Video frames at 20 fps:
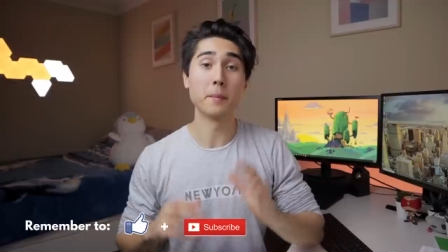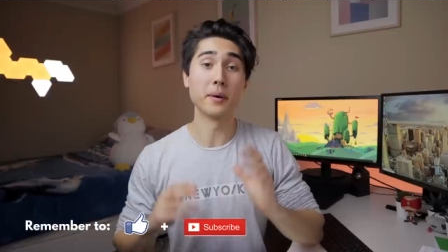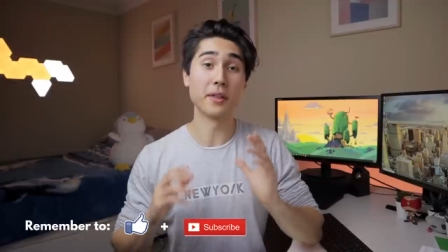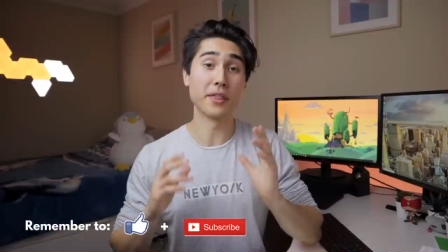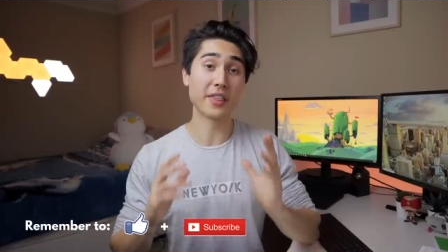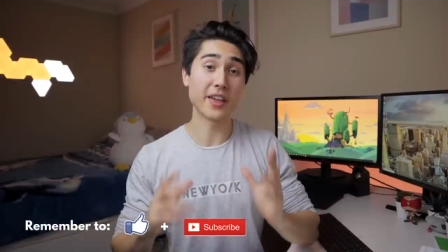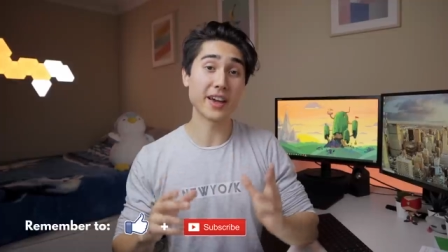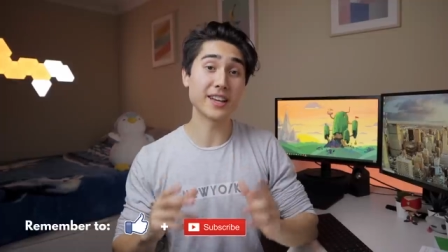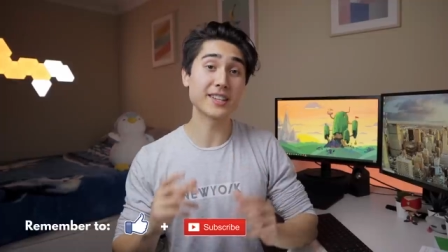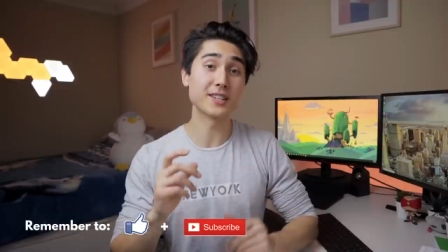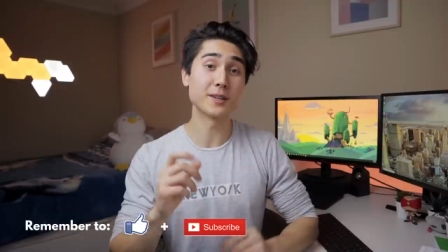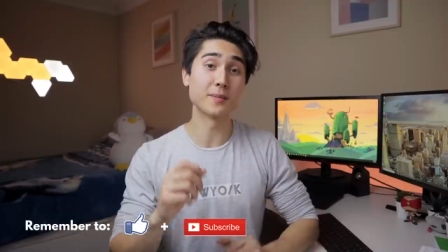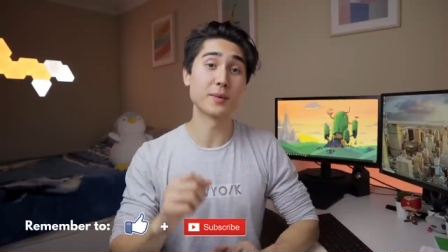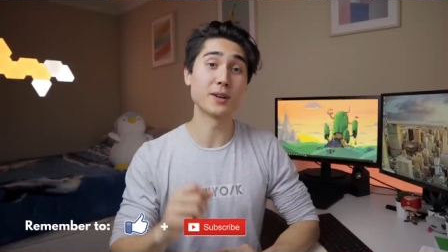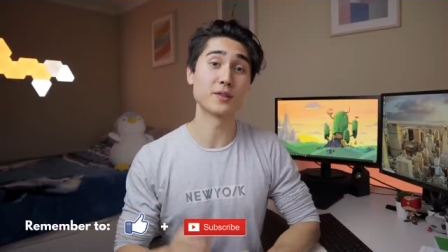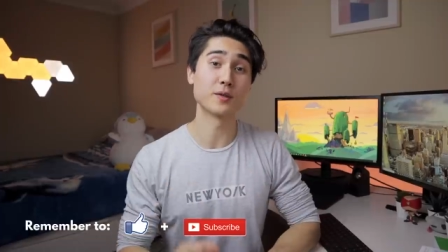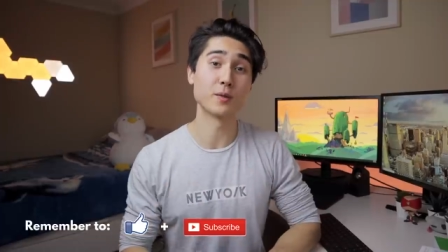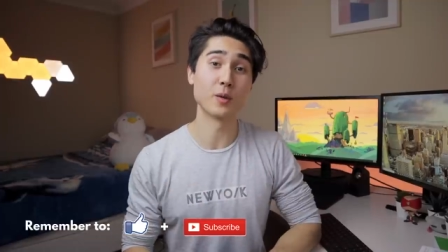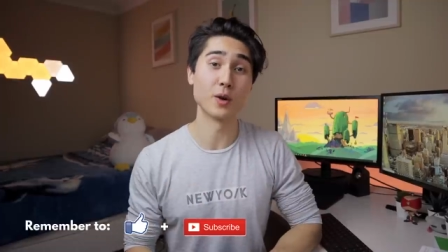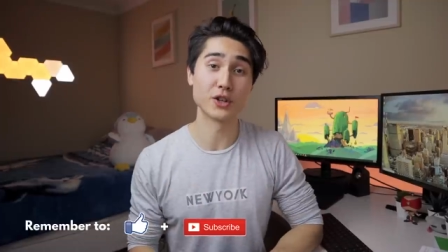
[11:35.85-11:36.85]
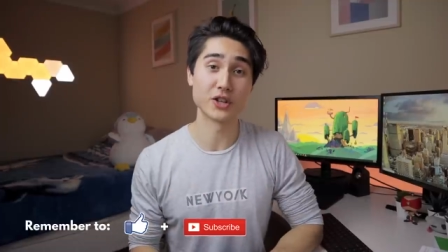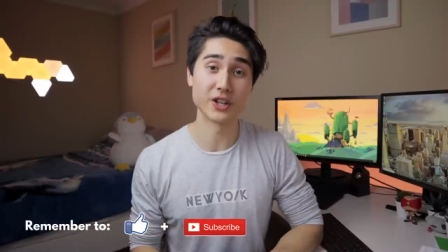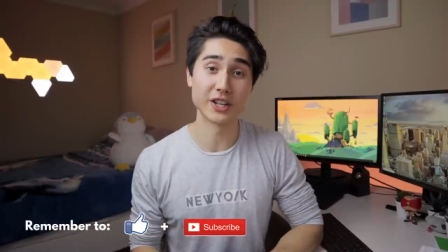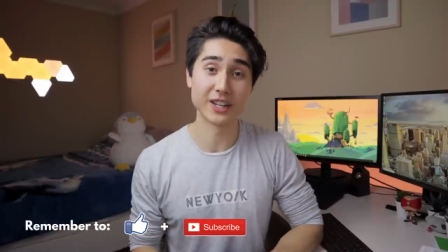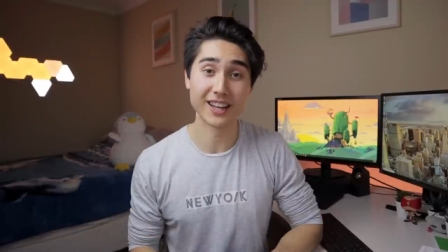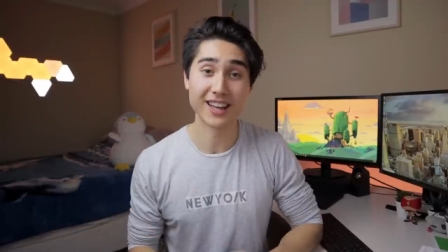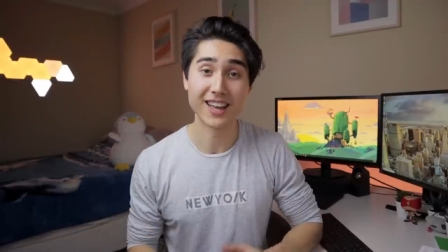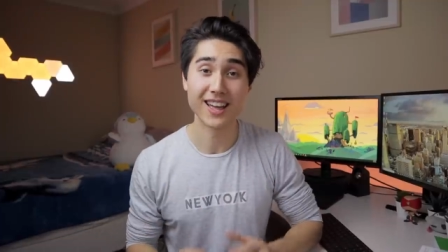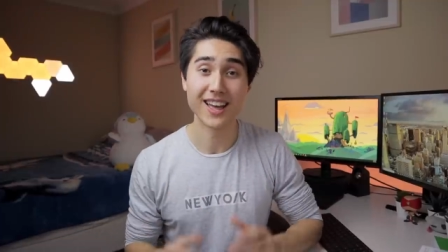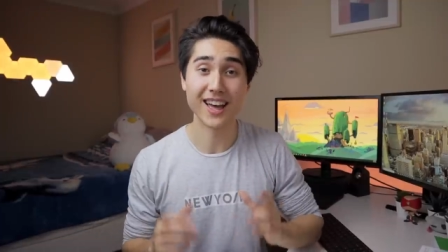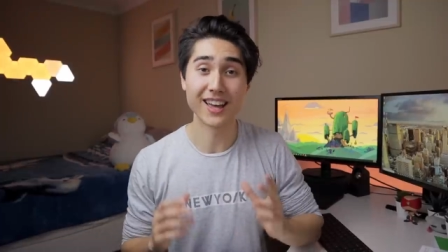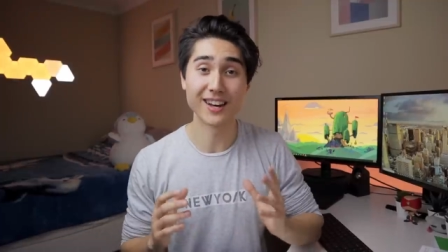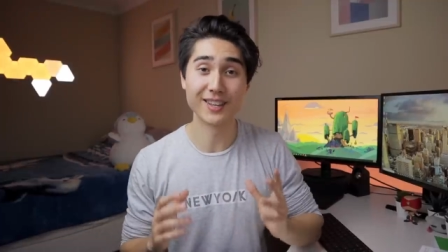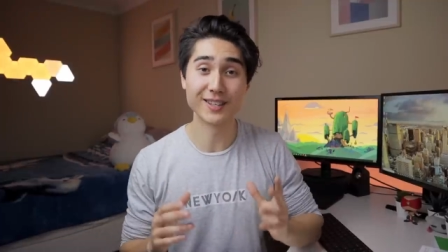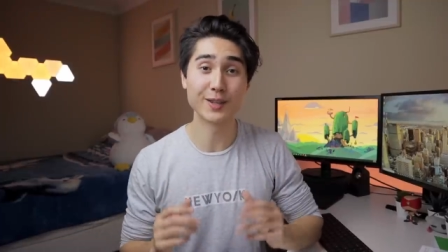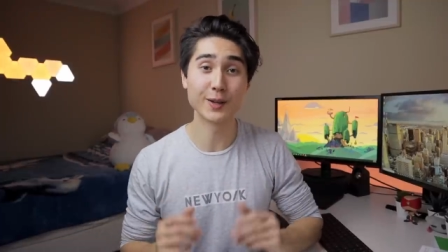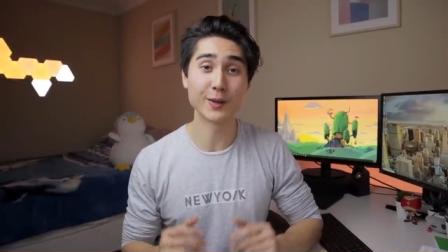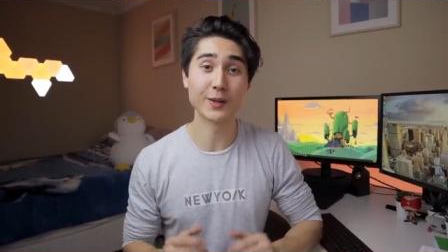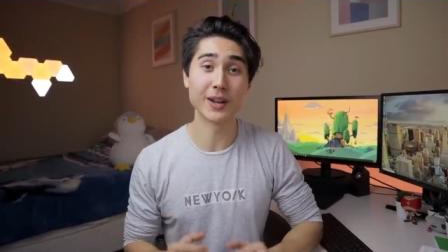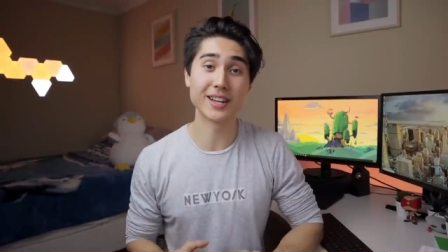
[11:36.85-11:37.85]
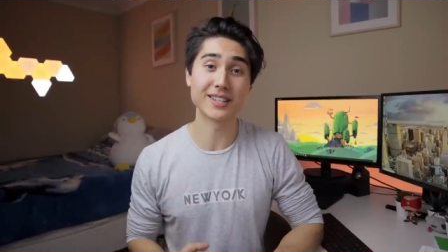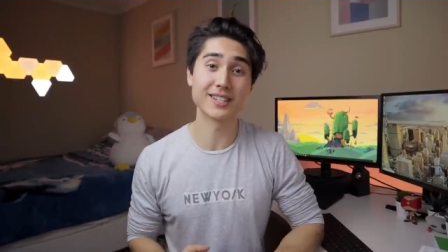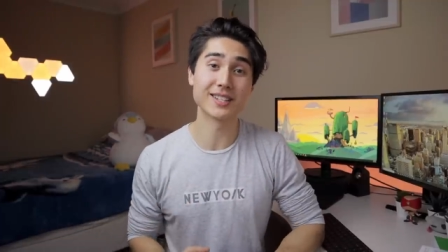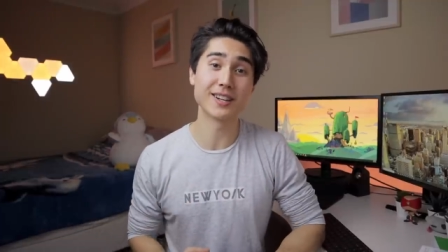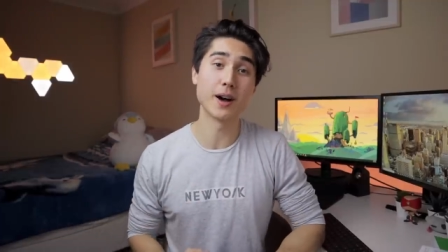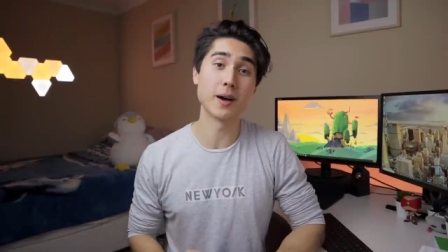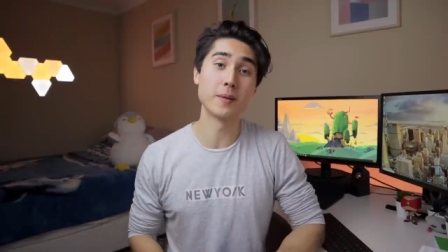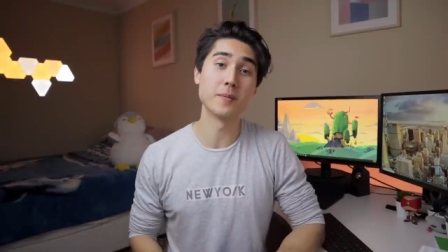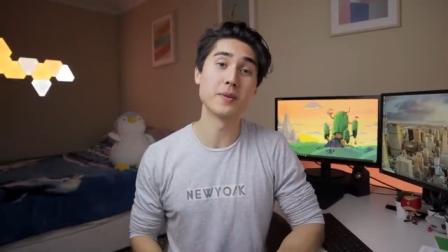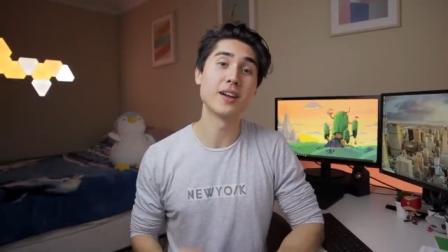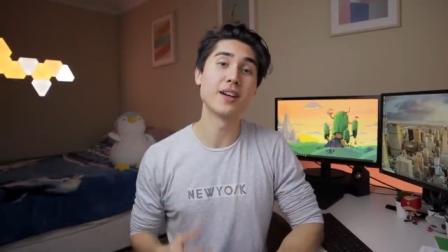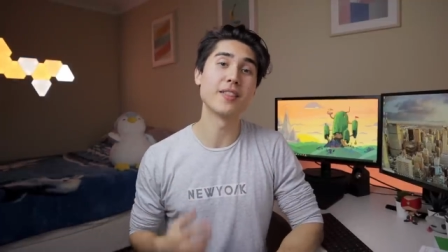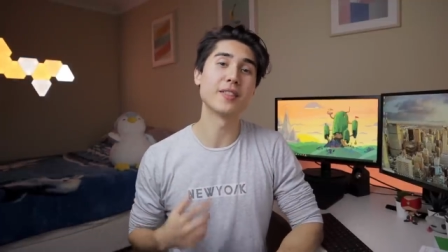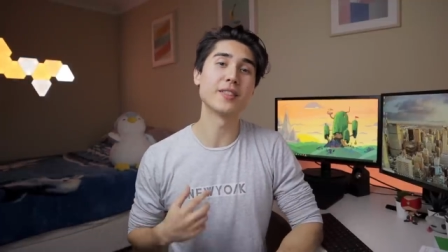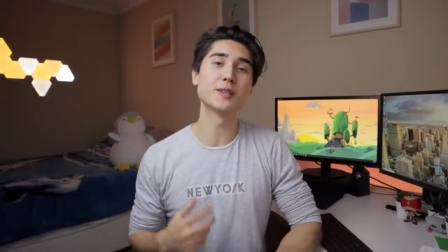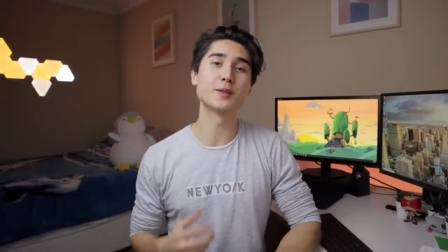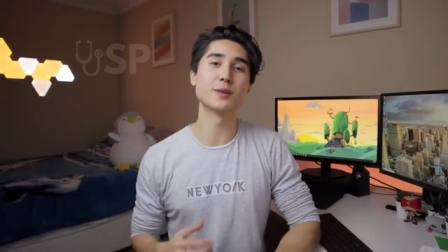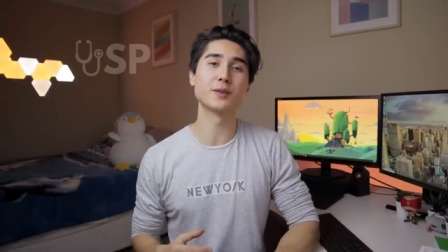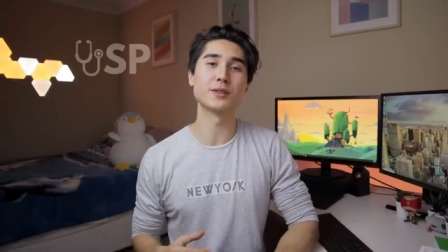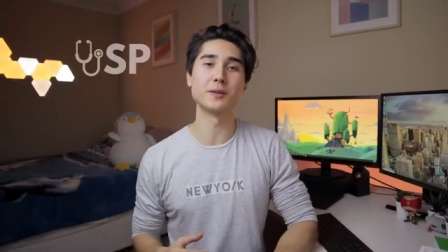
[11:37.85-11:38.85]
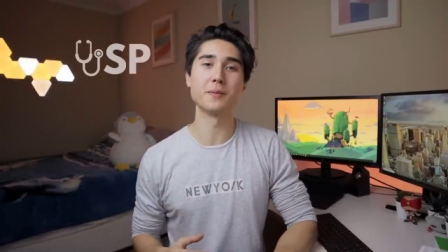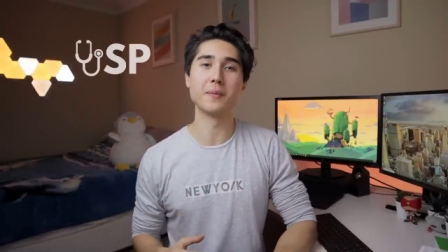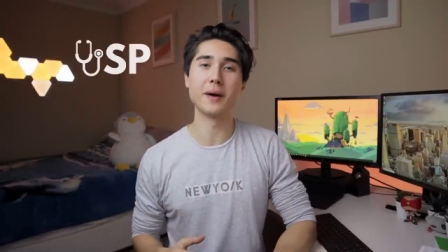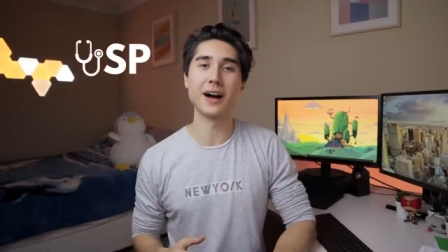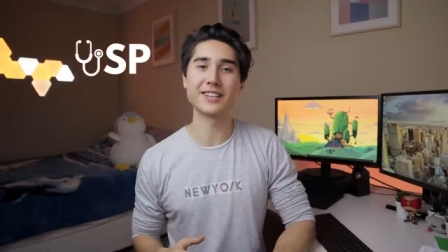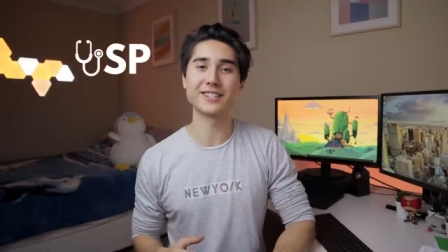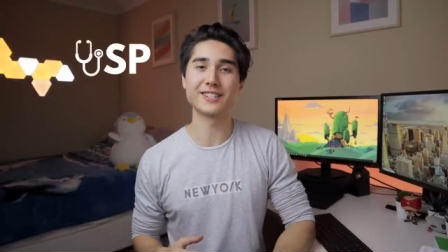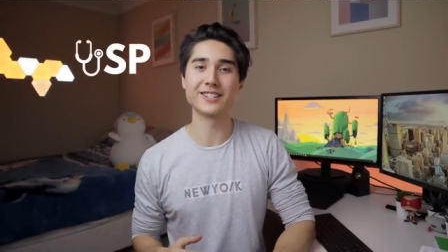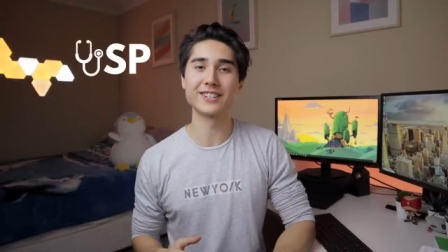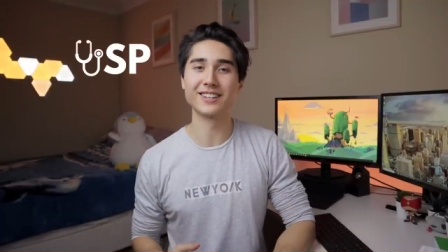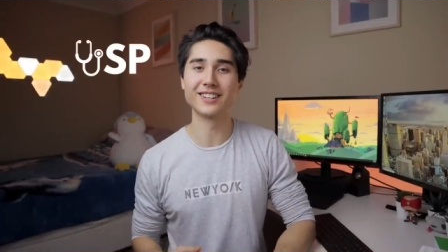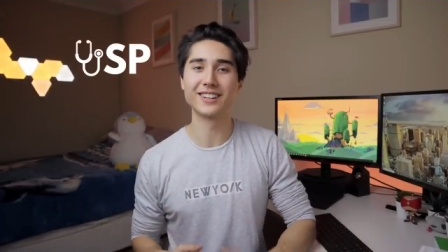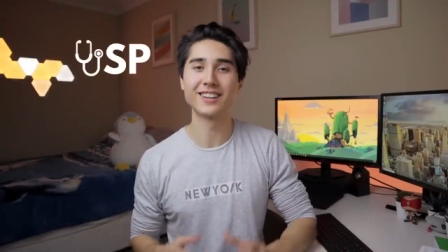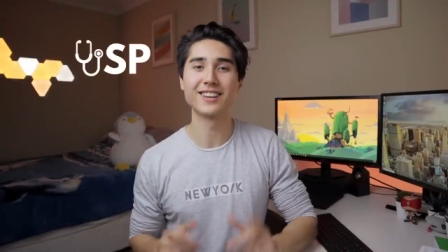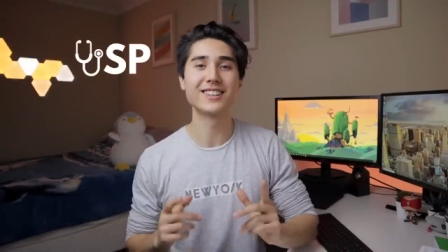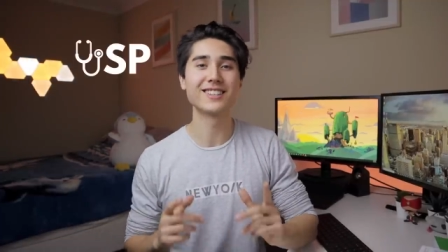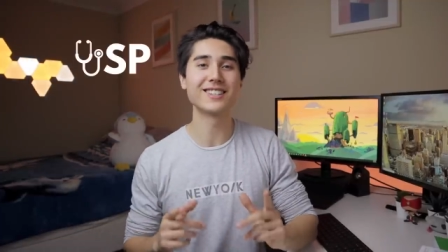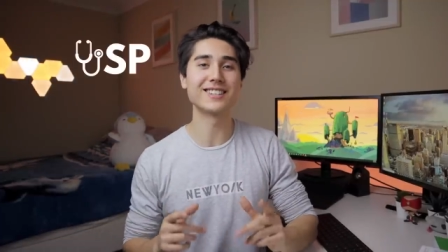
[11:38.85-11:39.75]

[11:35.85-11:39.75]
But thanks so much for watching, and until next time, this was Sebastian.